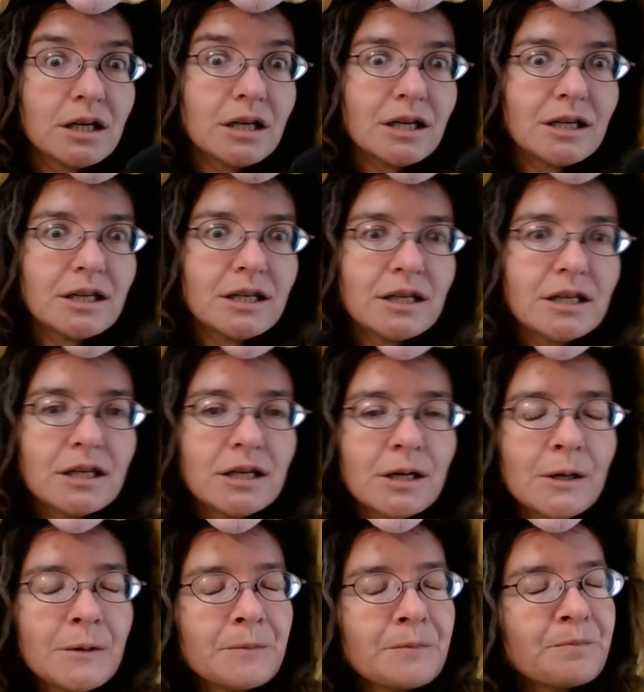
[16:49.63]

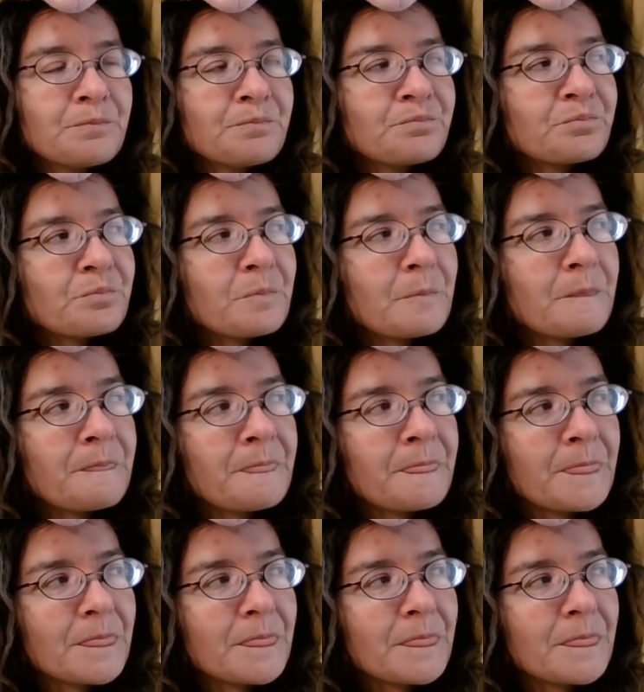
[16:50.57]
Nothing is said.